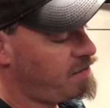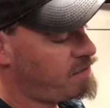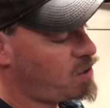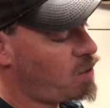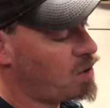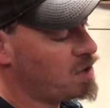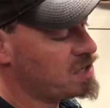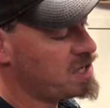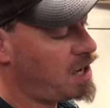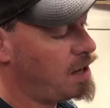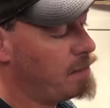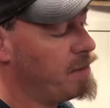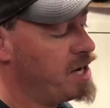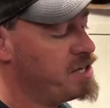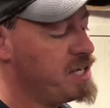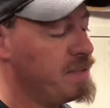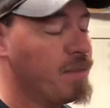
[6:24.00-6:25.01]
Of course, our
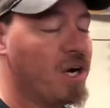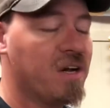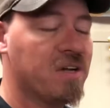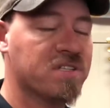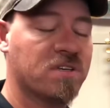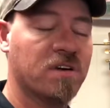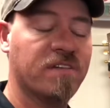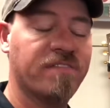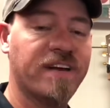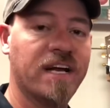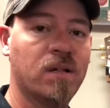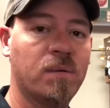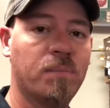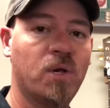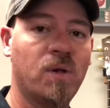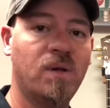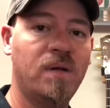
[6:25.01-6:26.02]
bungee balls are
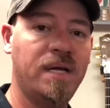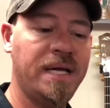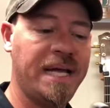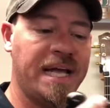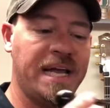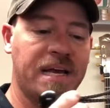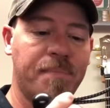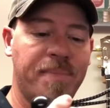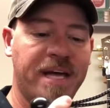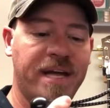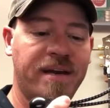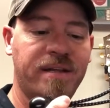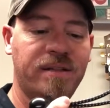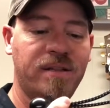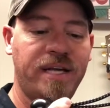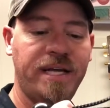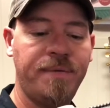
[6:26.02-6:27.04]
available
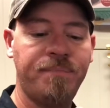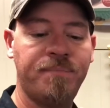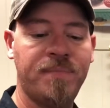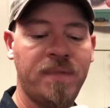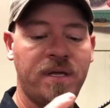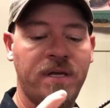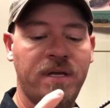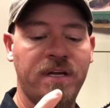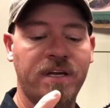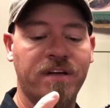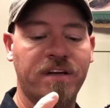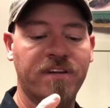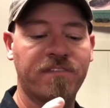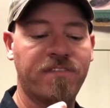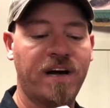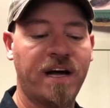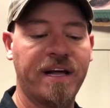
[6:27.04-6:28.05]
independently. You
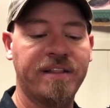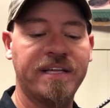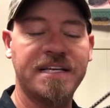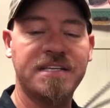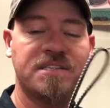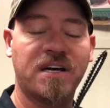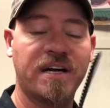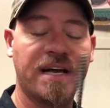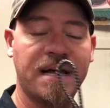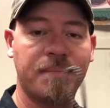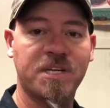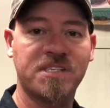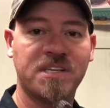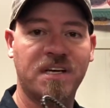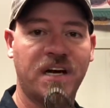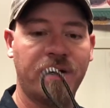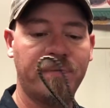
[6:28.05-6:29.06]
can find these on
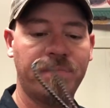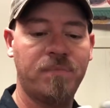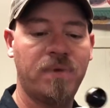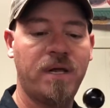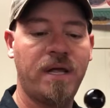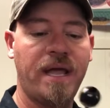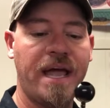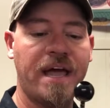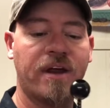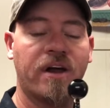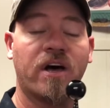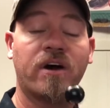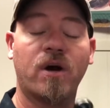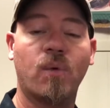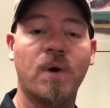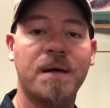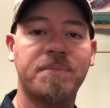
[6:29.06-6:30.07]
Amazon and on
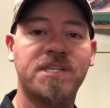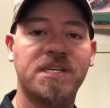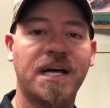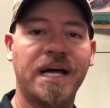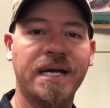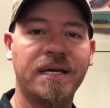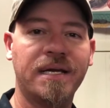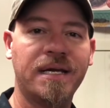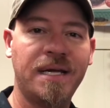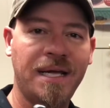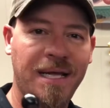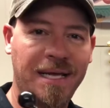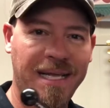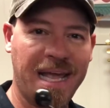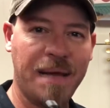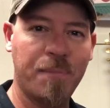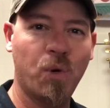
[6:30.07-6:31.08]
our website,
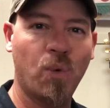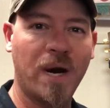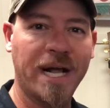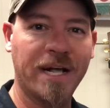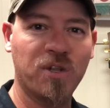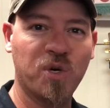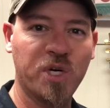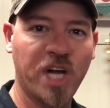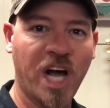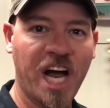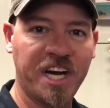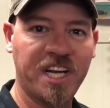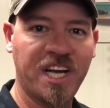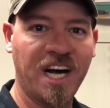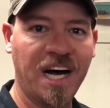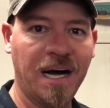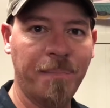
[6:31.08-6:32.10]

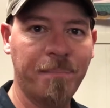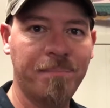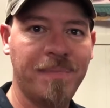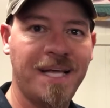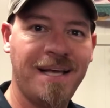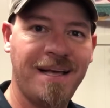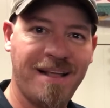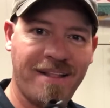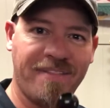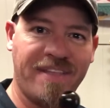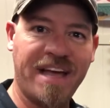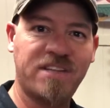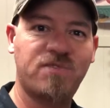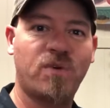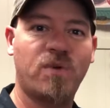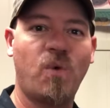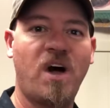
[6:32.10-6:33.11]
cablewrangler.com.
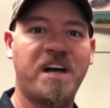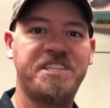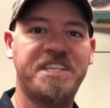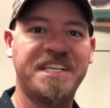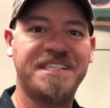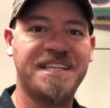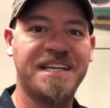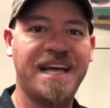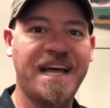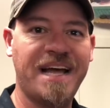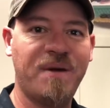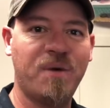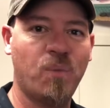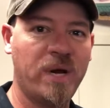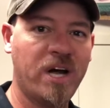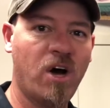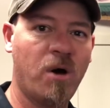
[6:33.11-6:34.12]
Thanks for watching today.
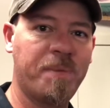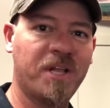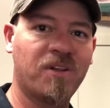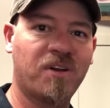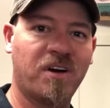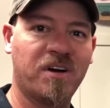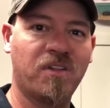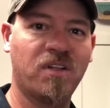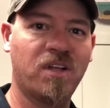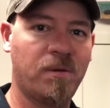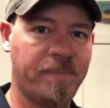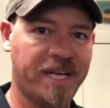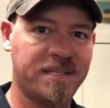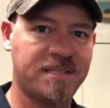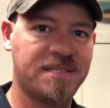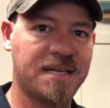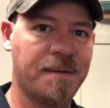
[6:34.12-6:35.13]
We hope you learned a little
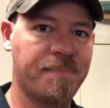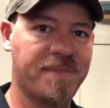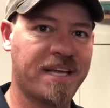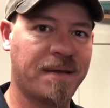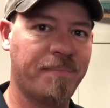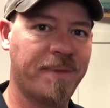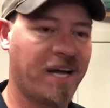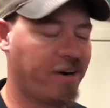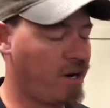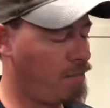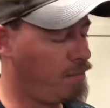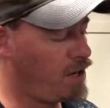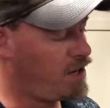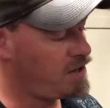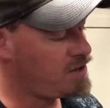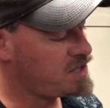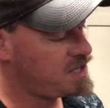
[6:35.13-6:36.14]
bit something about our
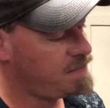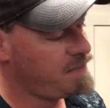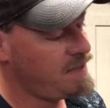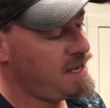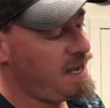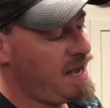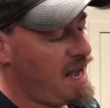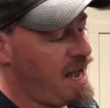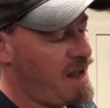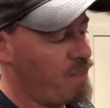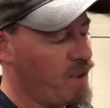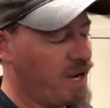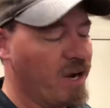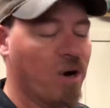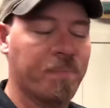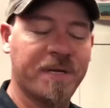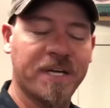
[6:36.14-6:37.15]
balls, and we
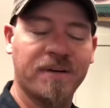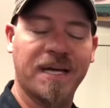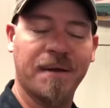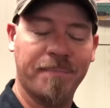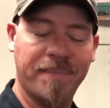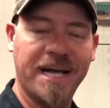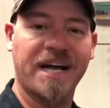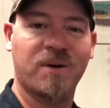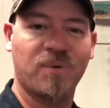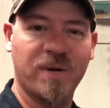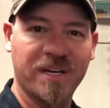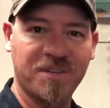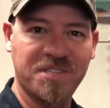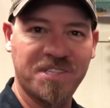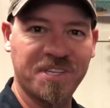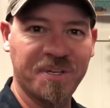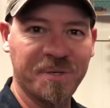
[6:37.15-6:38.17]
hope you come back
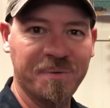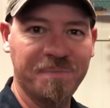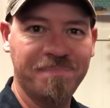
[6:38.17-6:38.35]
real soon.